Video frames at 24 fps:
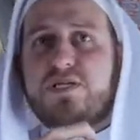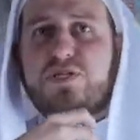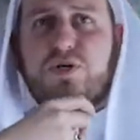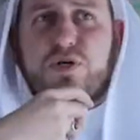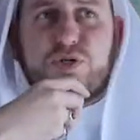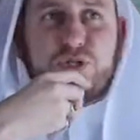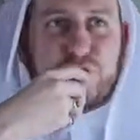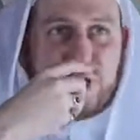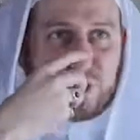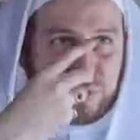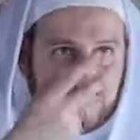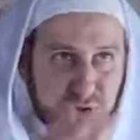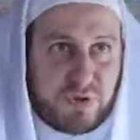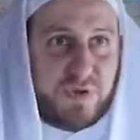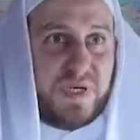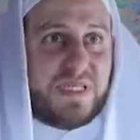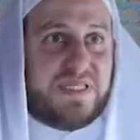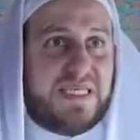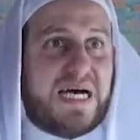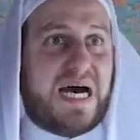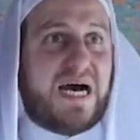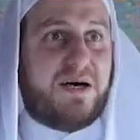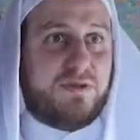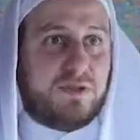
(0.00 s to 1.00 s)
So she threw
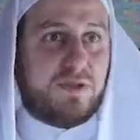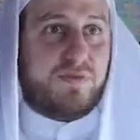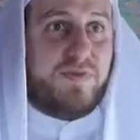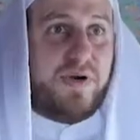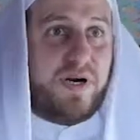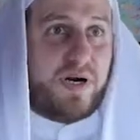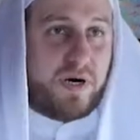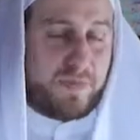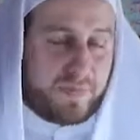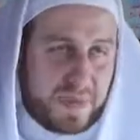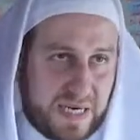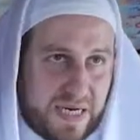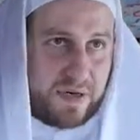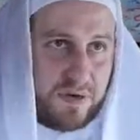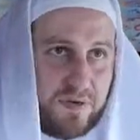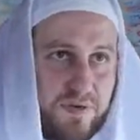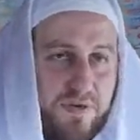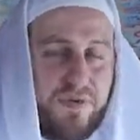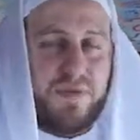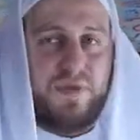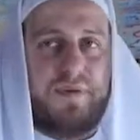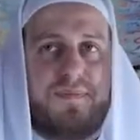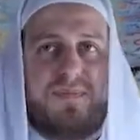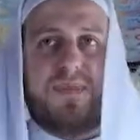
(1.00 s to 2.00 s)
it out of her mouth.
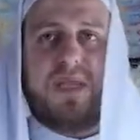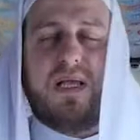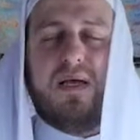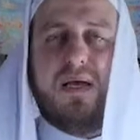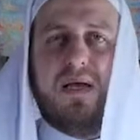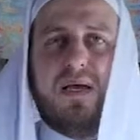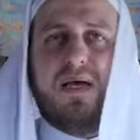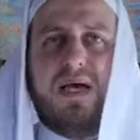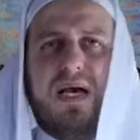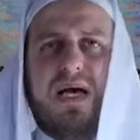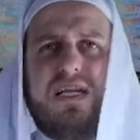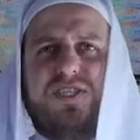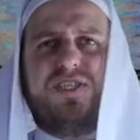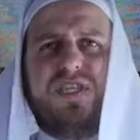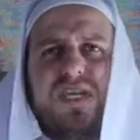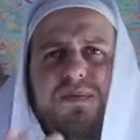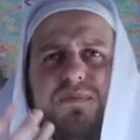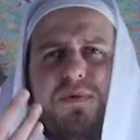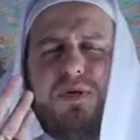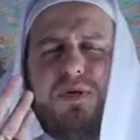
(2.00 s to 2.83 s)
And she